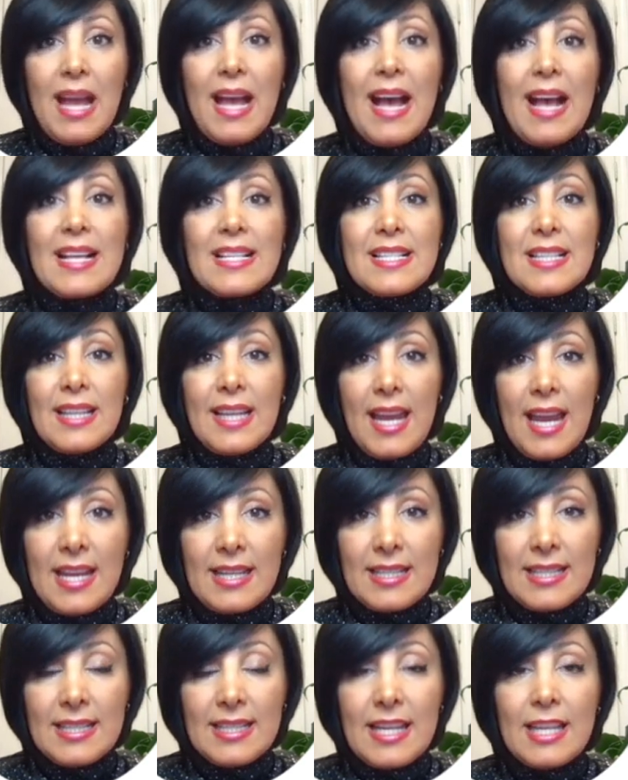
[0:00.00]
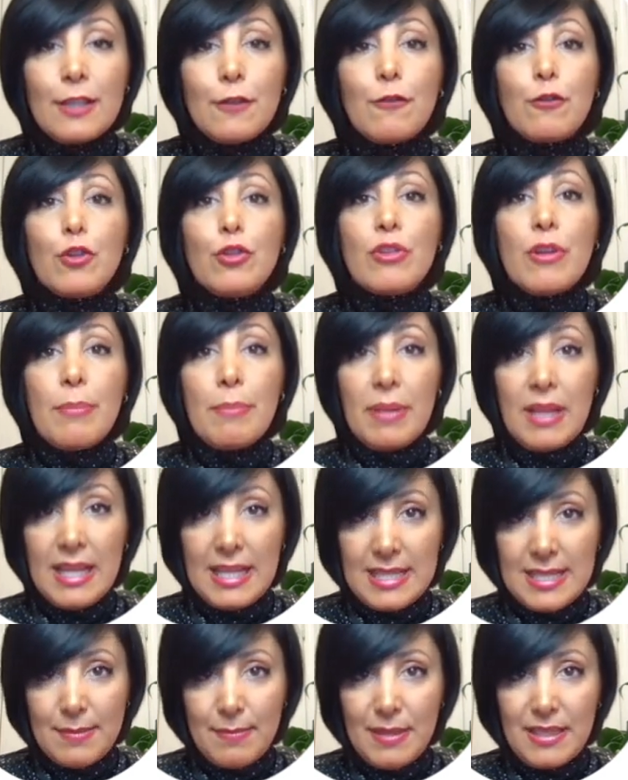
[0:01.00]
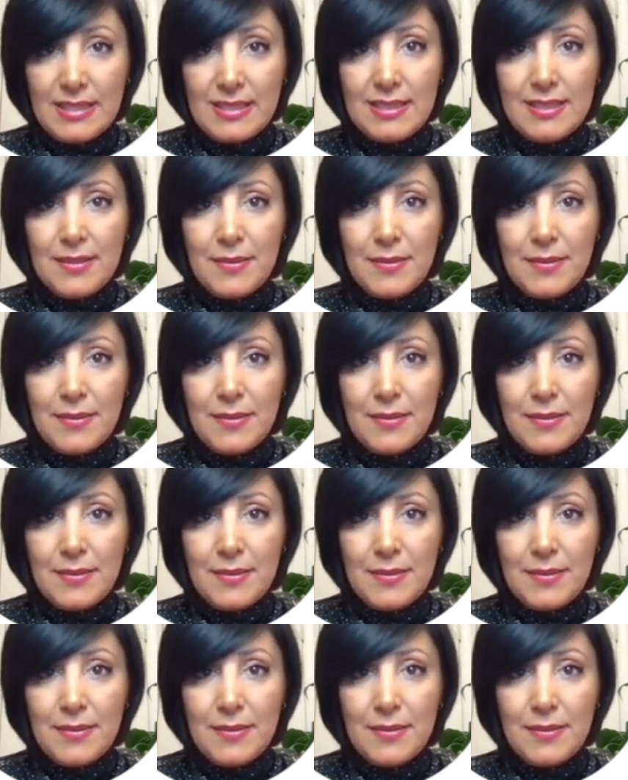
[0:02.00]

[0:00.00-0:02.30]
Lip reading: as a candidate for replacement.